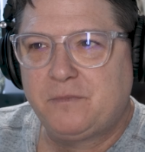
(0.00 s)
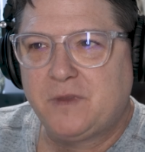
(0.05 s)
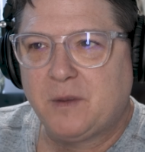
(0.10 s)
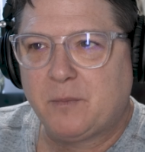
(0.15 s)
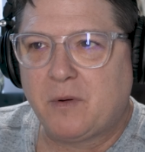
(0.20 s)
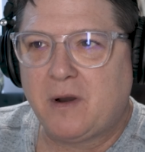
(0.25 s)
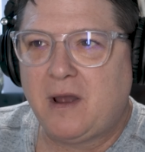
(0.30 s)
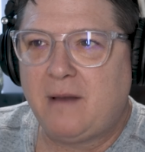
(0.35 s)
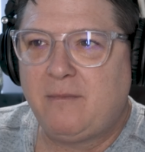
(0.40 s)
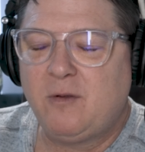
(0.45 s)

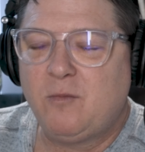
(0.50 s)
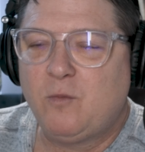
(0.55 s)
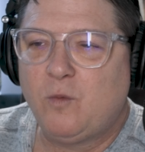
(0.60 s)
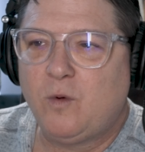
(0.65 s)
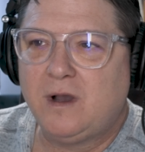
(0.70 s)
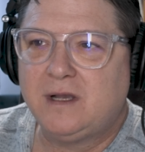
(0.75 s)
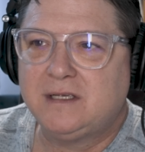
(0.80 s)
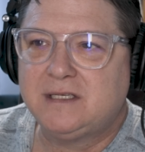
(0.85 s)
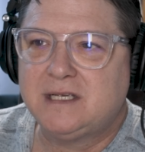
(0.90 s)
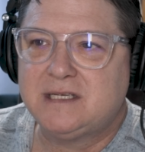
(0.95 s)
The problem
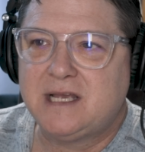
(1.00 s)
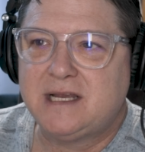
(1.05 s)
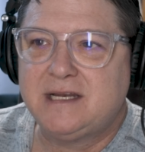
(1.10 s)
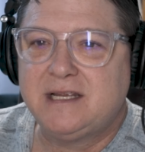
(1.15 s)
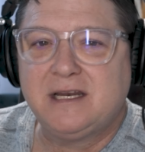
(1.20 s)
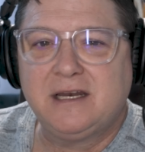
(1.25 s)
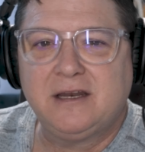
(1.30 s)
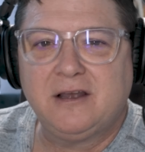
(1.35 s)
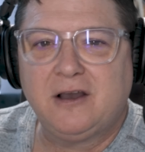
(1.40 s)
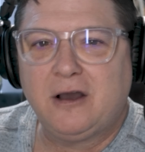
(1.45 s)
was is I
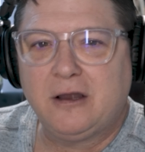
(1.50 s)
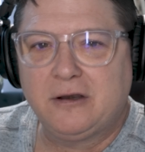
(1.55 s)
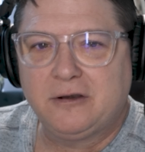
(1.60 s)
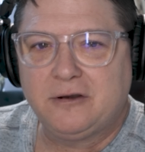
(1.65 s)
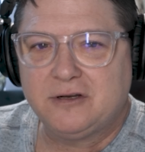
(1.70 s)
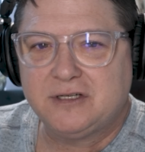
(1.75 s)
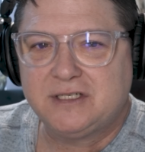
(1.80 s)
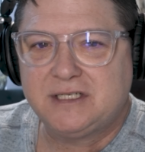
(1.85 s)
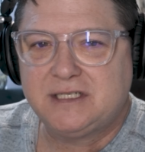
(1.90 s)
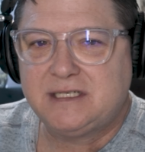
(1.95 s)
didn't
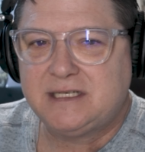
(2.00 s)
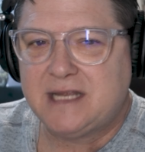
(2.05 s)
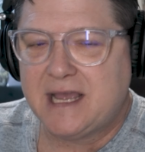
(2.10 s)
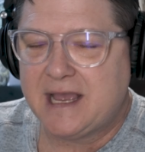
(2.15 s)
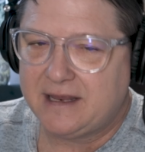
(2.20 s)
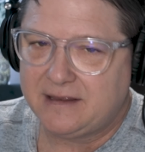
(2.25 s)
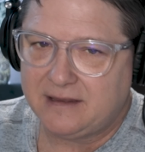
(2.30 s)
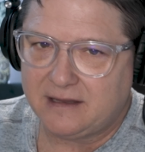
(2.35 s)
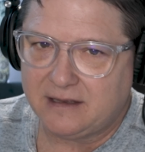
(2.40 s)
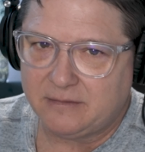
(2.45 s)

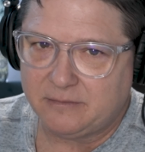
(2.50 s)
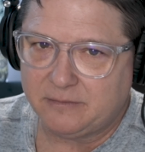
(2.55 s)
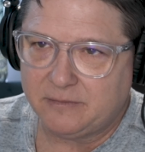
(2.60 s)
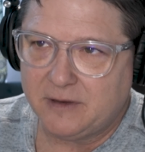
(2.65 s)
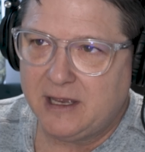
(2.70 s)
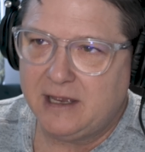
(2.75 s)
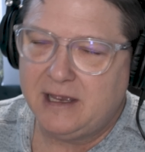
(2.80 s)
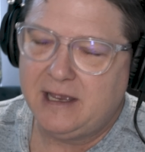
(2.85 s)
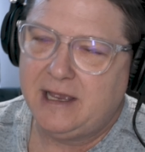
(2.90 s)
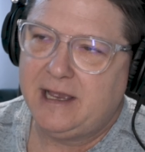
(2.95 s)
understand them.